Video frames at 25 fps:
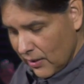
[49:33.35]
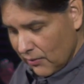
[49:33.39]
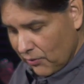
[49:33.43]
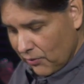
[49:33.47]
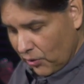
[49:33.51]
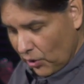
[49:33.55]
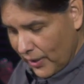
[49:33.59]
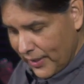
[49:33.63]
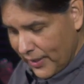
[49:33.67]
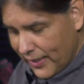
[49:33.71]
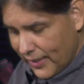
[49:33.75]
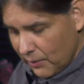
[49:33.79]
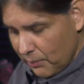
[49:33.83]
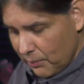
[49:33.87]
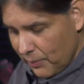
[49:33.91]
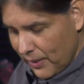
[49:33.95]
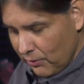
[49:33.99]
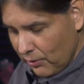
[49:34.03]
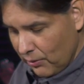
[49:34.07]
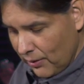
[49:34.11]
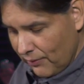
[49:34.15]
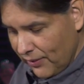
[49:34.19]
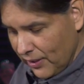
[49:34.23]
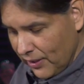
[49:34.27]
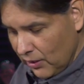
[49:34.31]
for he can be
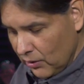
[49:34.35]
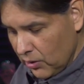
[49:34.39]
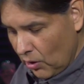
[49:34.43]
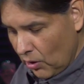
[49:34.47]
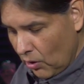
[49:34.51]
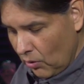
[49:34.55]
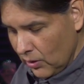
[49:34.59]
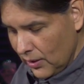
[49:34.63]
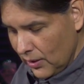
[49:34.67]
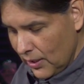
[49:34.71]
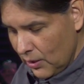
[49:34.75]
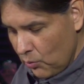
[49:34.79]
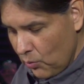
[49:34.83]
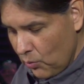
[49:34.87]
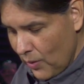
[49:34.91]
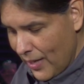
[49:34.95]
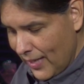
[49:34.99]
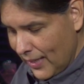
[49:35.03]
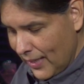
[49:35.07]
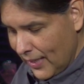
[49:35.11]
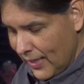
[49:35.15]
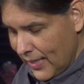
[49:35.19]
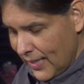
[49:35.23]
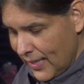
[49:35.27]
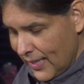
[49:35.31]
revealed only
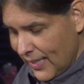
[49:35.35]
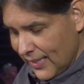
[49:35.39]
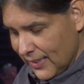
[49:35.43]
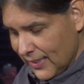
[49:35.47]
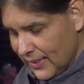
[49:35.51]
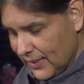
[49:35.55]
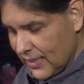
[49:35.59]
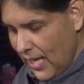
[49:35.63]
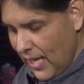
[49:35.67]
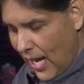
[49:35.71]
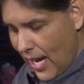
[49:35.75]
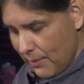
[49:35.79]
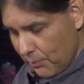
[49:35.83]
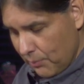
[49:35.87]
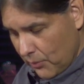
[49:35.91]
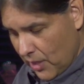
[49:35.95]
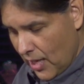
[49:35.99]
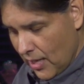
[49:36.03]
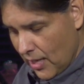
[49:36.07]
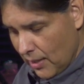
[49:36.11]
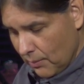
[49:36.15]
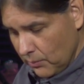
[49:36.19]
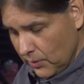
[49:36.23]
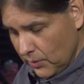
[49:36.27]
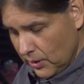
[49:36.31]
when his time
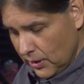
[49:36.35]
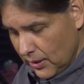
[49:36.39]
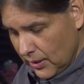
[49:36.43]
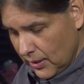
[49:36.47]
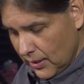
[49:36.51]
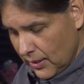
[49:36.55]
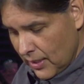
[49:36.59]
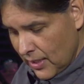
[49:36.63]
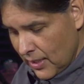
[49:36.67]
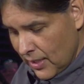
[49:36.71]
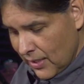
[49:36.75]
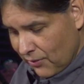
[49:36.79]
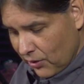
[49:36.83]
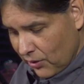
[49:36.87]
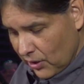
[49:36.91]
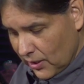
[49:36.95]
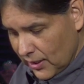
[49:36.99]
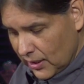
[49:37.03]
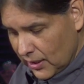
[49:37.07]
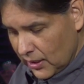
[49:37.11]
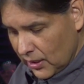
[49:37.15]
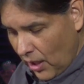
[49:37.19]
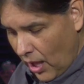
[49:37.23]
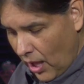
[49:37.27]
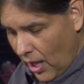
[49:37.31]
comes. For
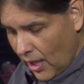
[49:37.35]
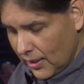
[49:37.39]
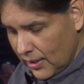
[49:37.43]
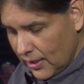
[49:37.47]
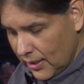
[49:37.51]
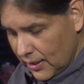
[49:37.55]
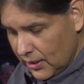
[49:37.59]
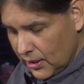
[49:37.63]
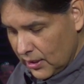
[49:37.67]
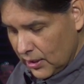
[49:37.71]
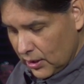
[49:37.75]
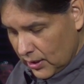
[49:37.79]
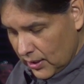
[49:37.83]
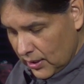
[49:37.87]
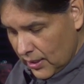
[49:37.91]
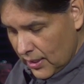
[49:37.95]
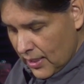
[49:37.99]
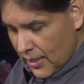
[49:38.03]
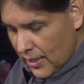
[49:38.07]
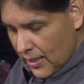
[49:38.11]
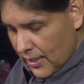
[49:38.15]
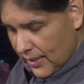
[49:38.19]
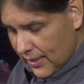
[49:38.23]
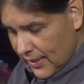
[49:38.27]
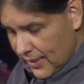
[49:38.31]
this lawlessness
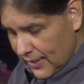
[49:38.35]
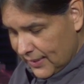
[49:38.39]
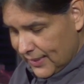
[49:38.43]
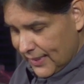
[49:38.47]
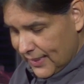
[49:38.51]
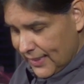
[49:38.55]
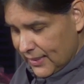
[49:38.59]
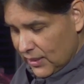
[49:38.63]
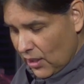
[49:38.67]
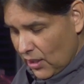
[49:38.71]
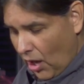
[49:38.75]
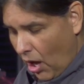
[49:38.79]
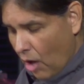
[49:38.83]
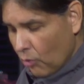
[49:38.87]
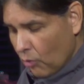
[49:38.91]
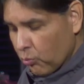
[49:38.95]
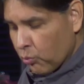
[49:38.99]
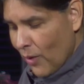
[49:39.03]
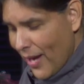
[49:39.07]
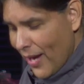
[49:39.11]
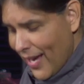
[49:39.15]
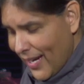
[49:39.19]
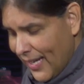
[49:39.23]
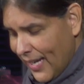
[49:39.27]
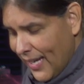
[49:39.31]
is
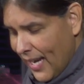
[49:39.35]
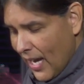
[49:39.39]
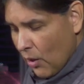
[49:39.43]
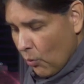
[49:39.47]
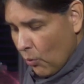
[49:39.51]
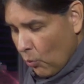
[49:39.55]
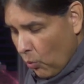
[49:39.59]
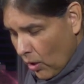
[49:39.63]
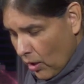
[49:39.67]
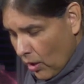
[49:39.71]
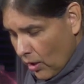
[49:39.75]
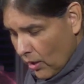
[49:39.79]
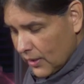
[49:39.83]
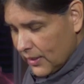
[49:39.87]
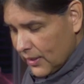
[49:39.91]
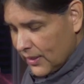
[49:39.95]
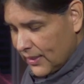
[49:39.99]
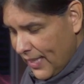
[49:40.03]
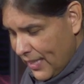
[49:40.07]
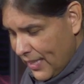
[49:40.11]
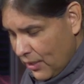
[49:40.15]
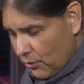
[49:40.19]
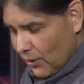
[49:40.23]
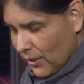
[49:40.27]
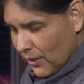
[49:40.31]
already at work
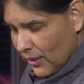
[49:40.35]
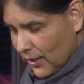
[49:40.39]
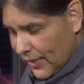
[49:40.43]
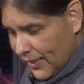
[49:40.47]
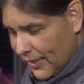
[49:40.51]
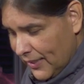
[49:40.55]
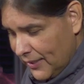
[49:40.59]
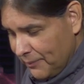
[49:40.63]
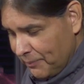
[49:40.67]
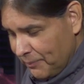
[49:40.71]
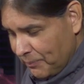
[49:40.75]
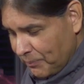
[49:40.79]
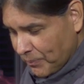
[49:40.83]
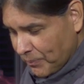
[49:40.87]
secretly,